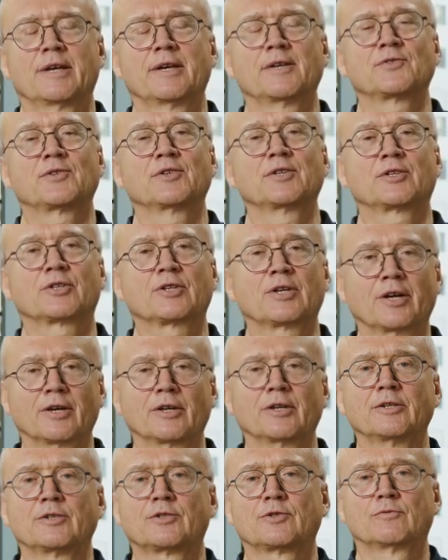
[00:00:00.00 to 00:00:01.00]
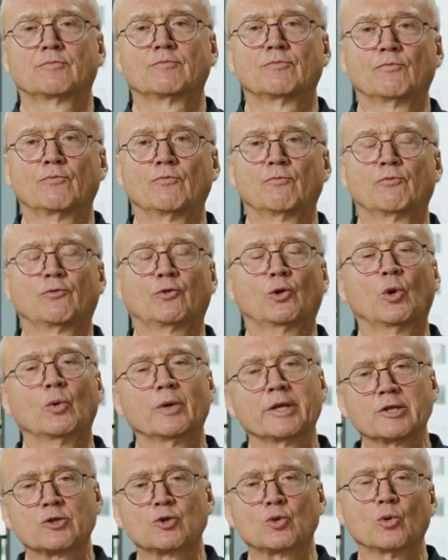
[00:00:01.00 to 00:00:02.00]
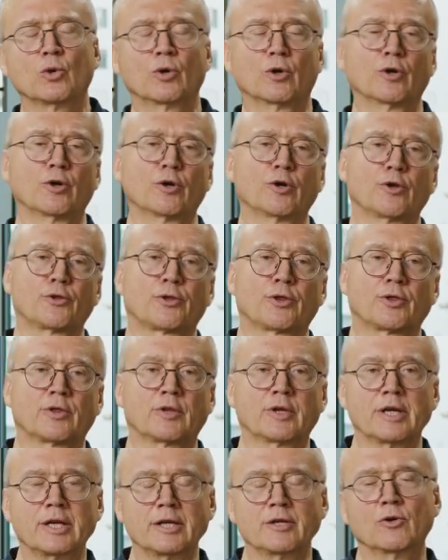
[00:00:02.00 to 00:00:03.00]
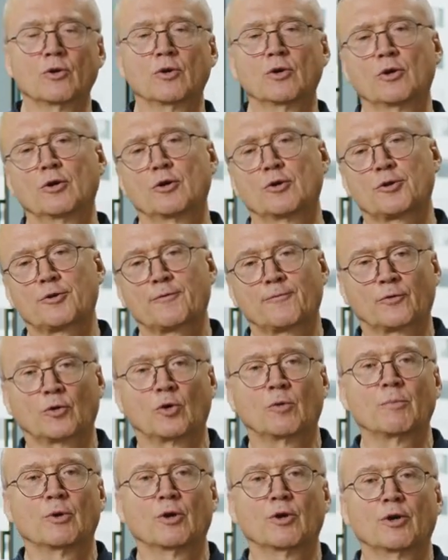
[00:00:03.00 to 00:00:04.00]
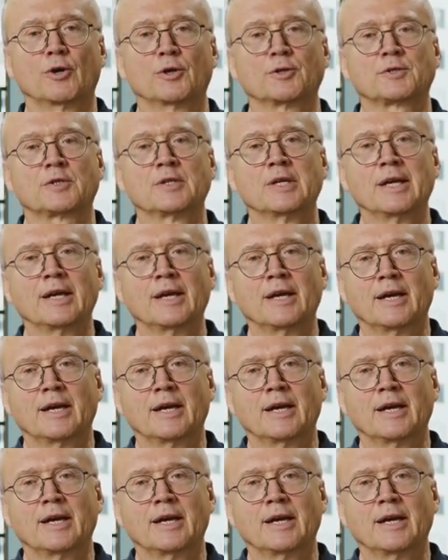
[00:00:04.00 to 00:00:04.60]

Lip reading: Is it current flowing to earth, in earth, from earth?